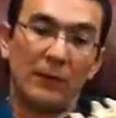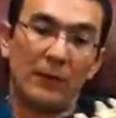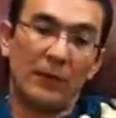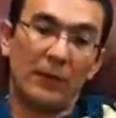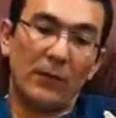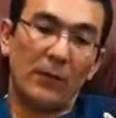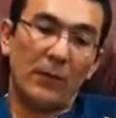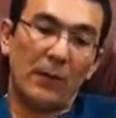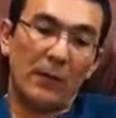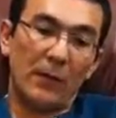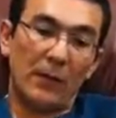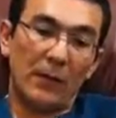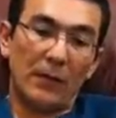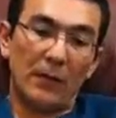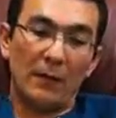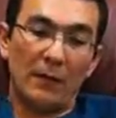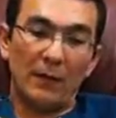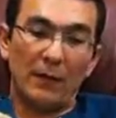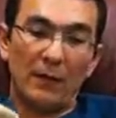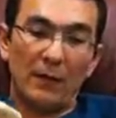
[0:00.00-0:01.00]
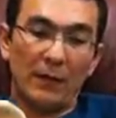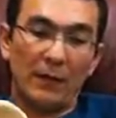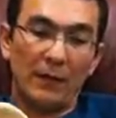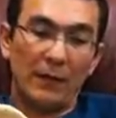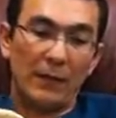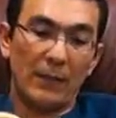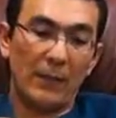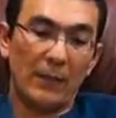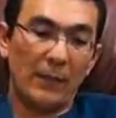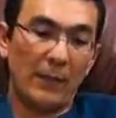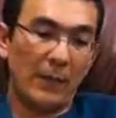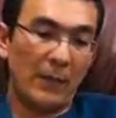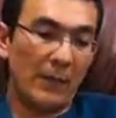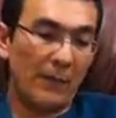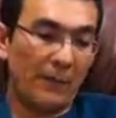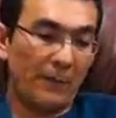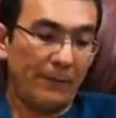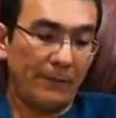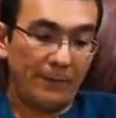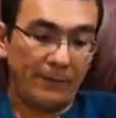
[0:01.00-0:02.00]
So, and then I say,
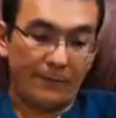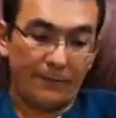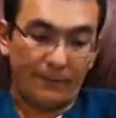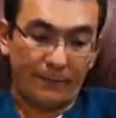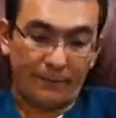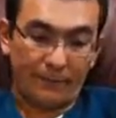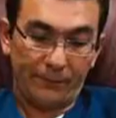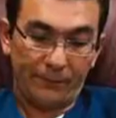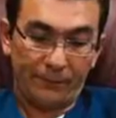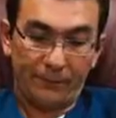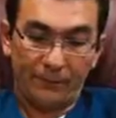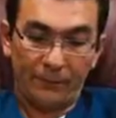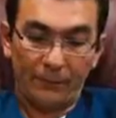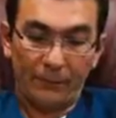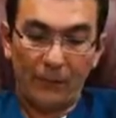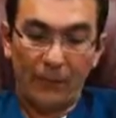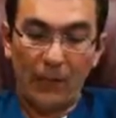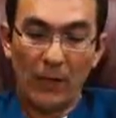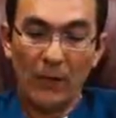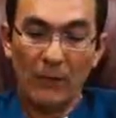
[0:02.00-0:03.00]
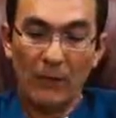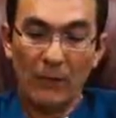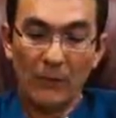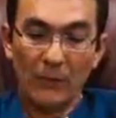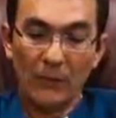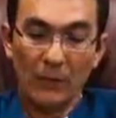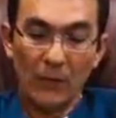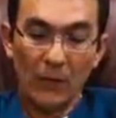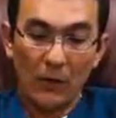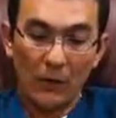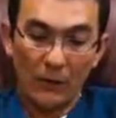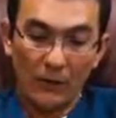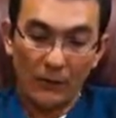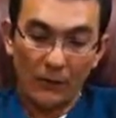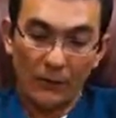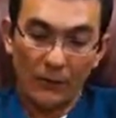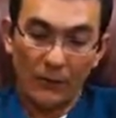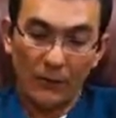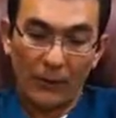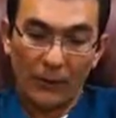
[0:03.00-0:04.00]
okay, problem
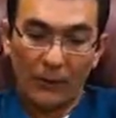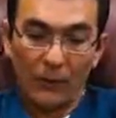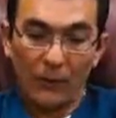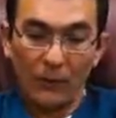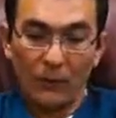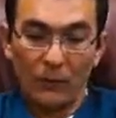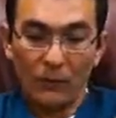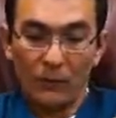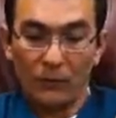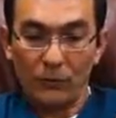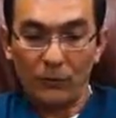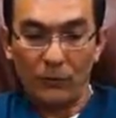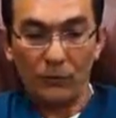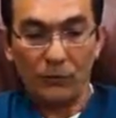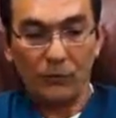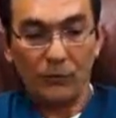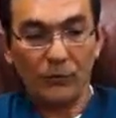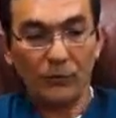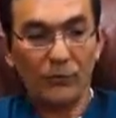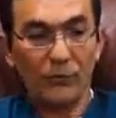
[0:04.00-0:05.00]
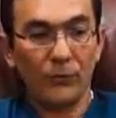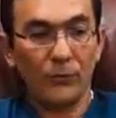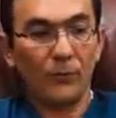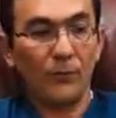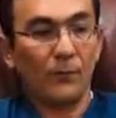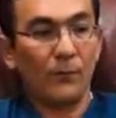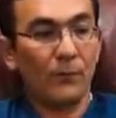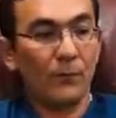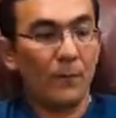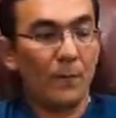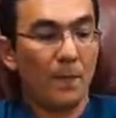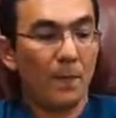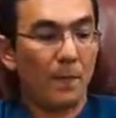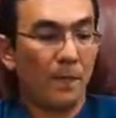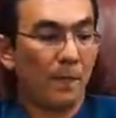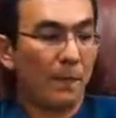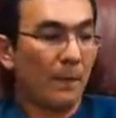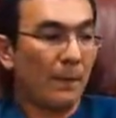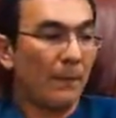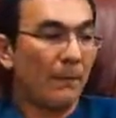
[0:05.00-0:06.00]
solved. What you do,
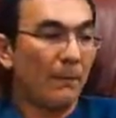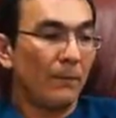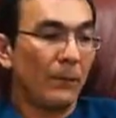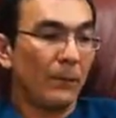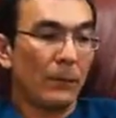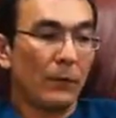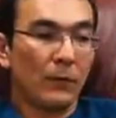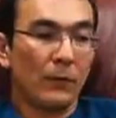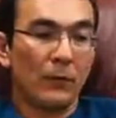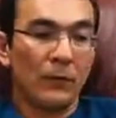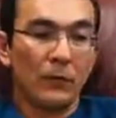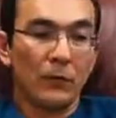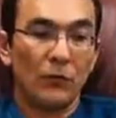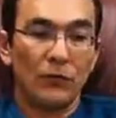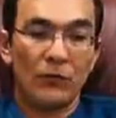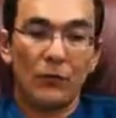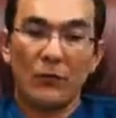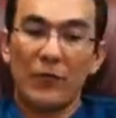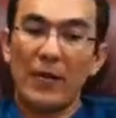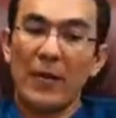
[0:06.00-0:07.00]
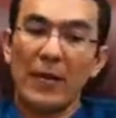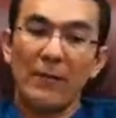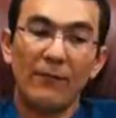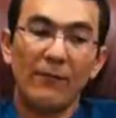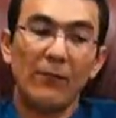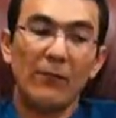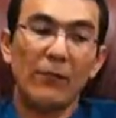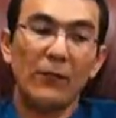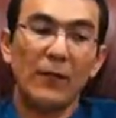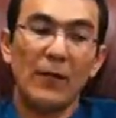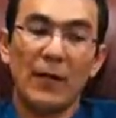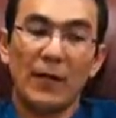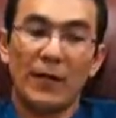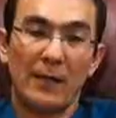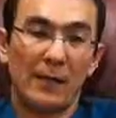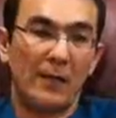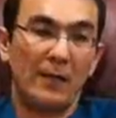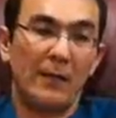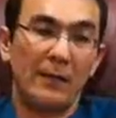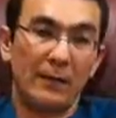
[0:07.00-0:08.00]
you just have your
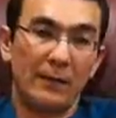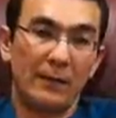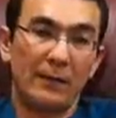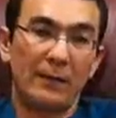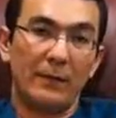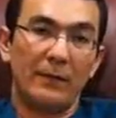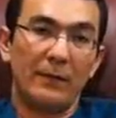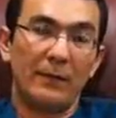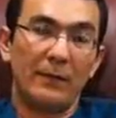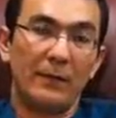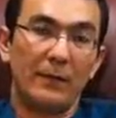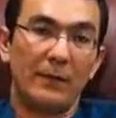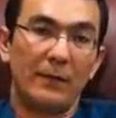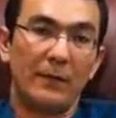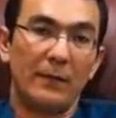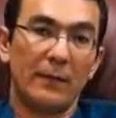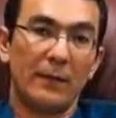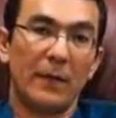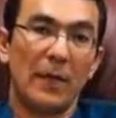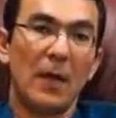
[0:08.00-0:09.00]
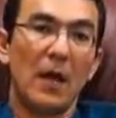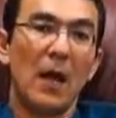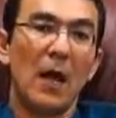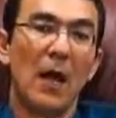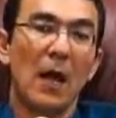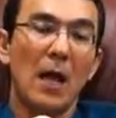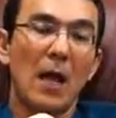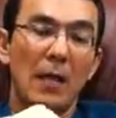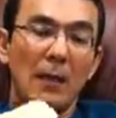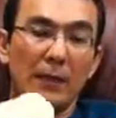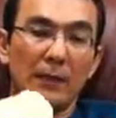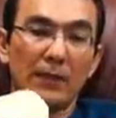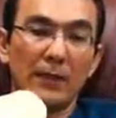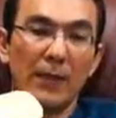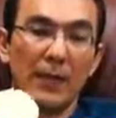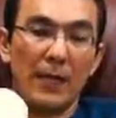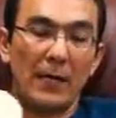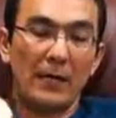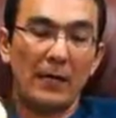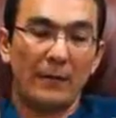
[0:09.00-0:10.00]
client on the
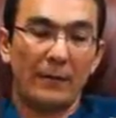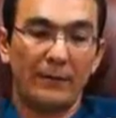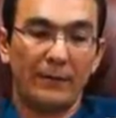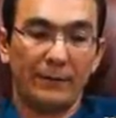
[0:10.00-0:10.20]
side,